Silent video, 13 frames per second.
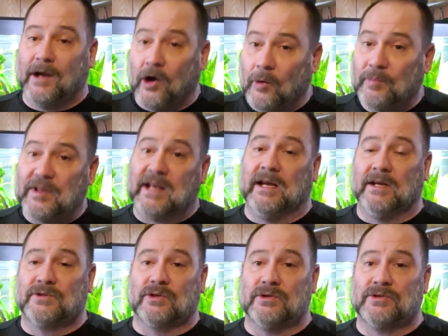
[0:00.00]
I hope that
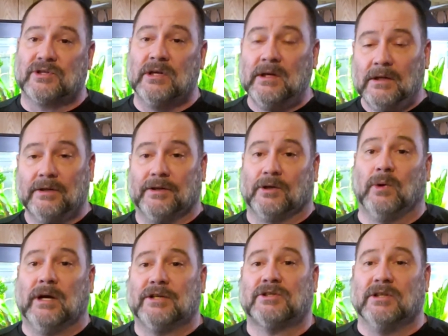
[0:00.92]
answers the
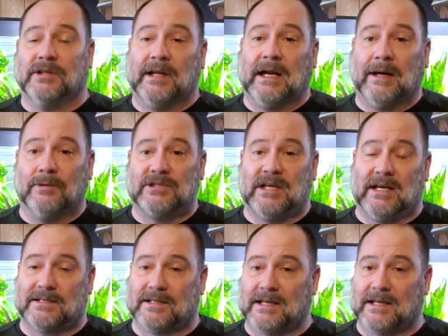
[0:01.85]
question that I was asked.